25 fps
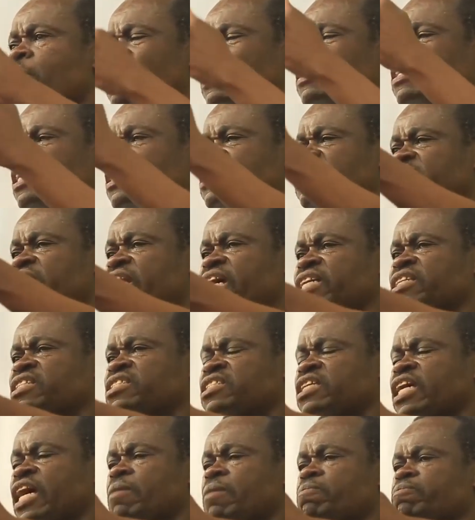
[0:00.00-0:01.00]
but there is an
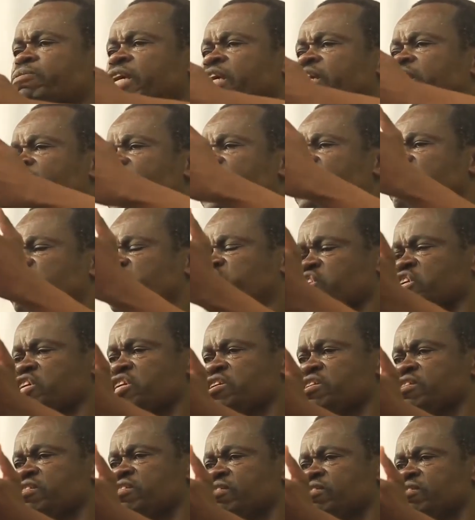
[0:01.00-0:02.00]
attempt at
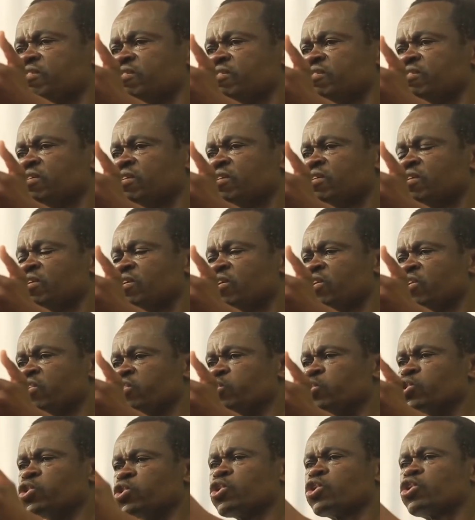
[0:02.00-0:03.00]
hygiene.
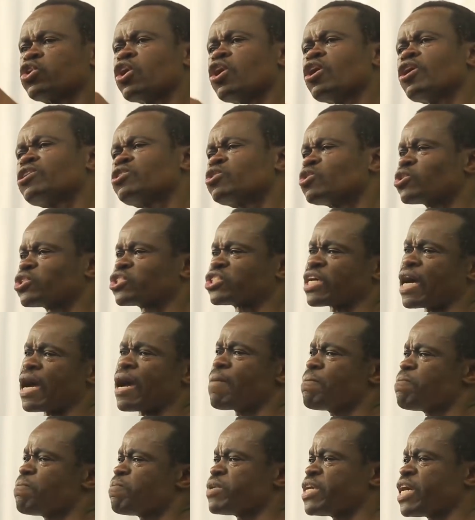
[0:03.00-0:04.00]
You go to
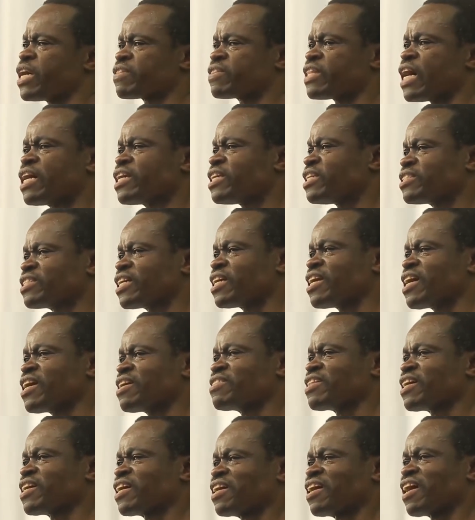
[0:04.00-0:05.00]
Zambia, that is
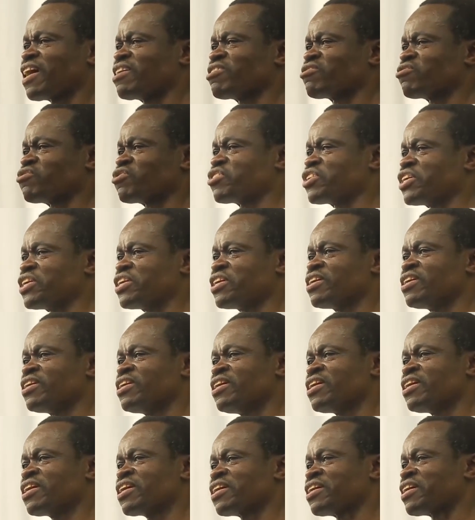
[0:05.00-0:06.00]
another country,
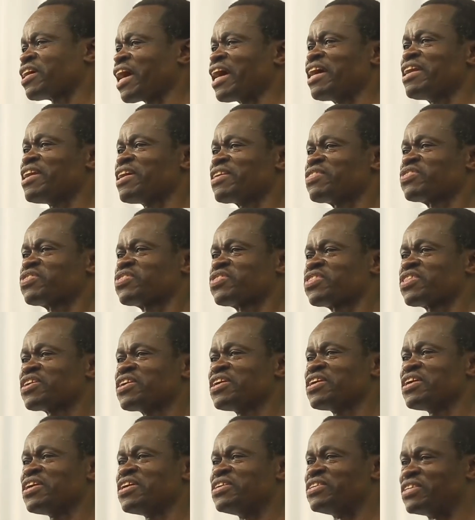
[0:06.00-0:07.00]
Kenneth
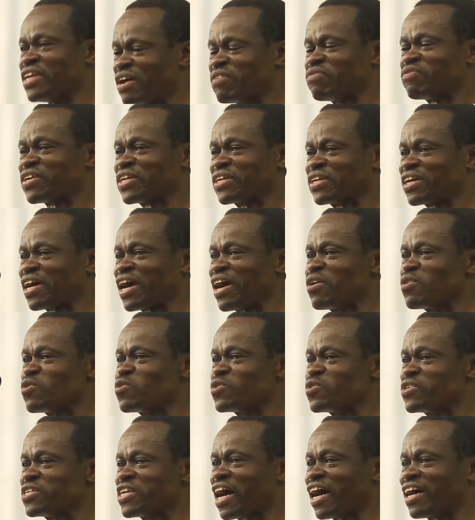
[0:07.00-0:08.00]
David
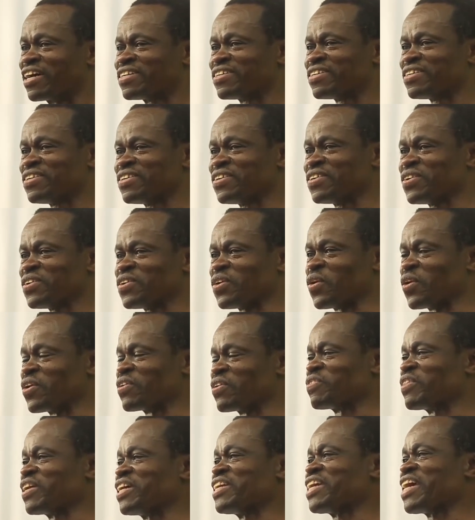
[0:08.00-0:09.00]
Kaunda.
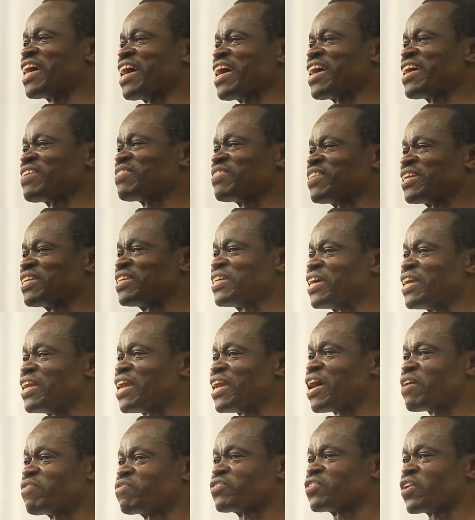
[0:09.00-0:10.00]
On the day that he
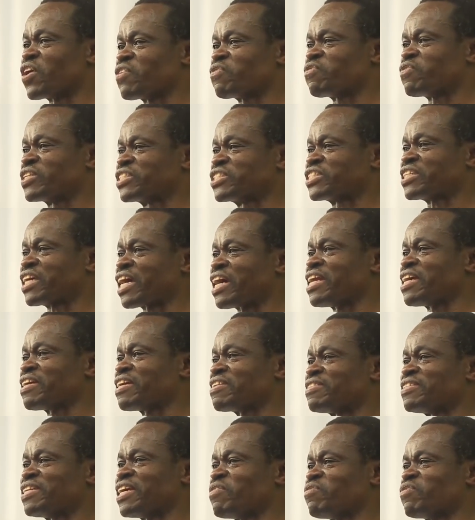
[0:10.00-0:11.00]
left office,
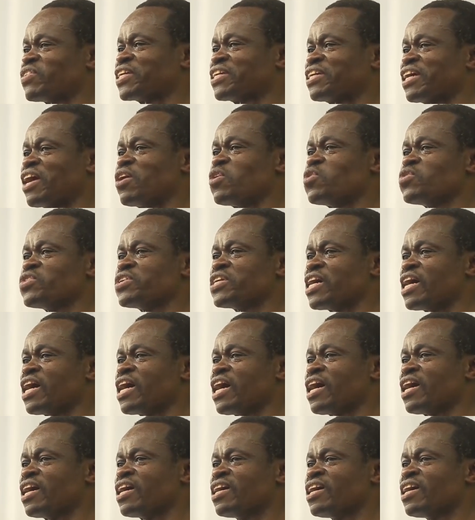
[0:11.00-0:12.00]
Kenneth David
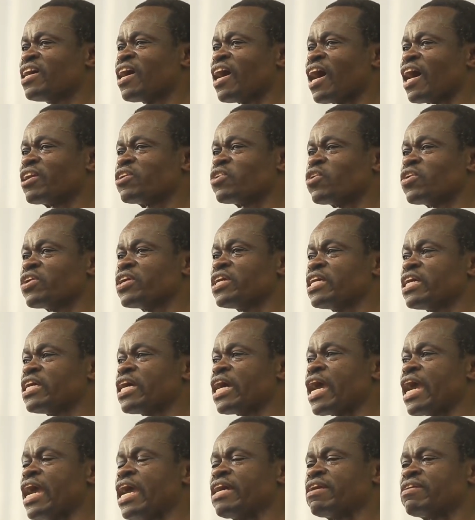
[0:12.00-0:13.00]
Kaunda had only
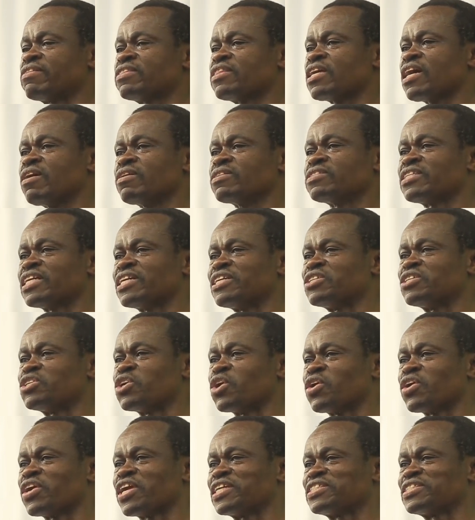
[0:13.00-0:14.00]

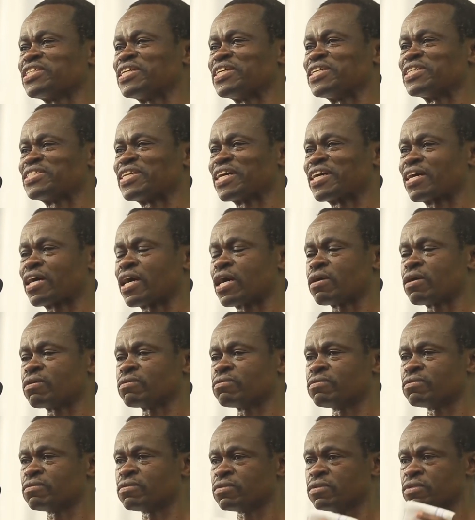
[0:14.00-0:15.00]
$8,000 in his
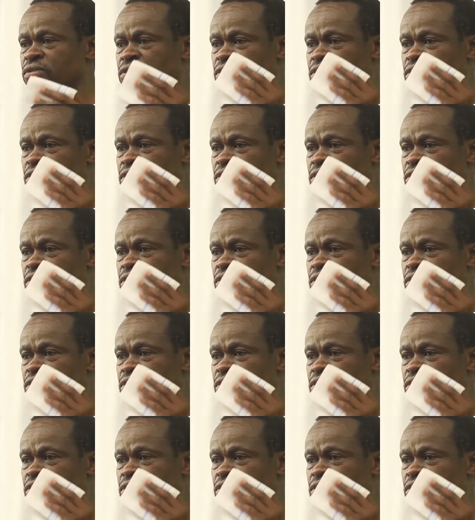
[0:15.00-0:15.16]
account.